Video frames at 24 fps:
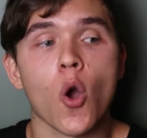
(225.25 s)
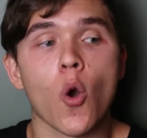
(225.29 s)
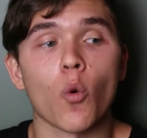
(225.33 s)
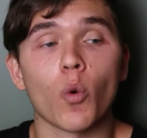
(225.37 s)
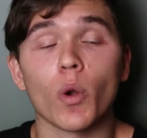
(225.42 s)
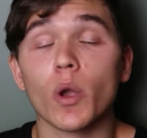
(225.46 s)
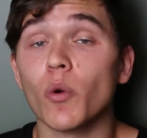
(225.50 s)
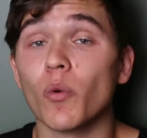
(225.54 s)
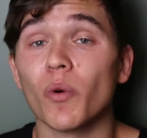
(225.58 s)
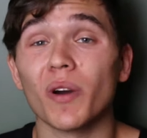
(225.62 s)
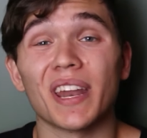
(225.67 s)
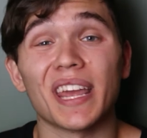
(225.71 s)

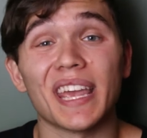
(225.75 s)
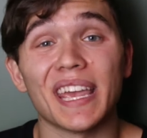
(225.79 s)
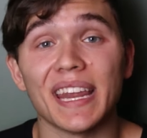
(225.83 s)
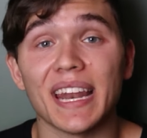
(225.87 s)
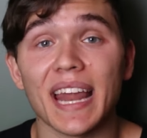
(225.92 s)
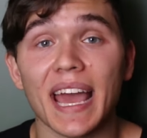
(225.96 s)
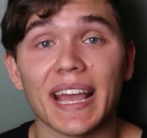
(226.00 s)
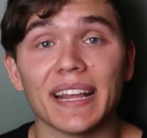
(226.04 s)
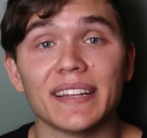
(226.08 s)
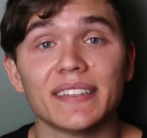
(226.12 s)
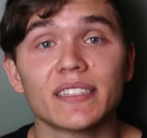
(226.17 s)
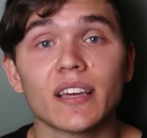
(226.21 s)
we want to eat
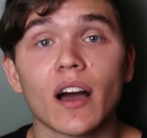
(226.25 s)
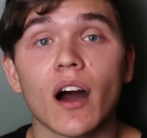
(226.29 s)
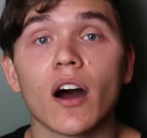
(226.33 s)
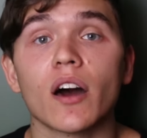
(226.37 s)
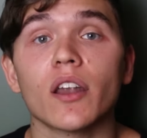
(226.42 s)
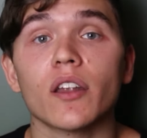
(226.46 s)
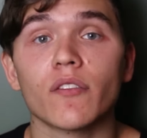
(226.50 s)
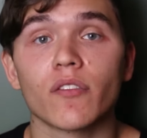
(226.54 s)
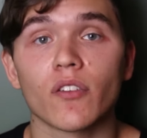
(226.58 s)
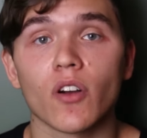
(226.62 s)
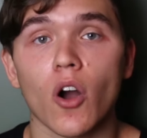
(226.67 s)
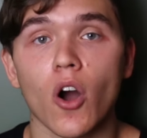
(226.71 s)
a
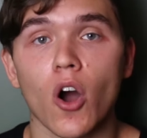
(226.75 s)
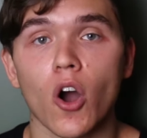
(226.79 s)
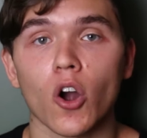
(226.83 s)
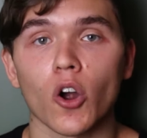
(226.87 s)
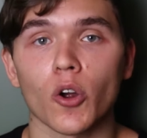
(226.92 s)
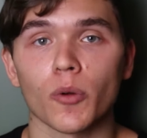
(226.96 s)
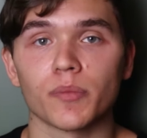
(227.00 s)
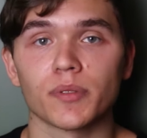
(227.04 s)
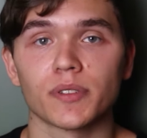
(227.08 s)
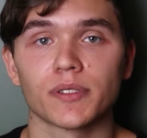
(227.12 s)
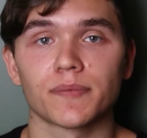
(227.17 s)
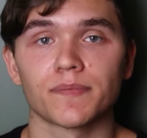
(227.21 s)
ton of
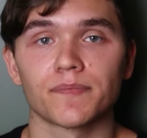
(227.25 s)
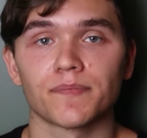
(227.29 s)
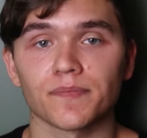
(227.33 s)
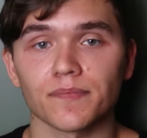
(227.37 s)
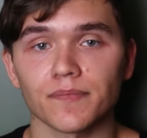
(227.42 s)
carbs.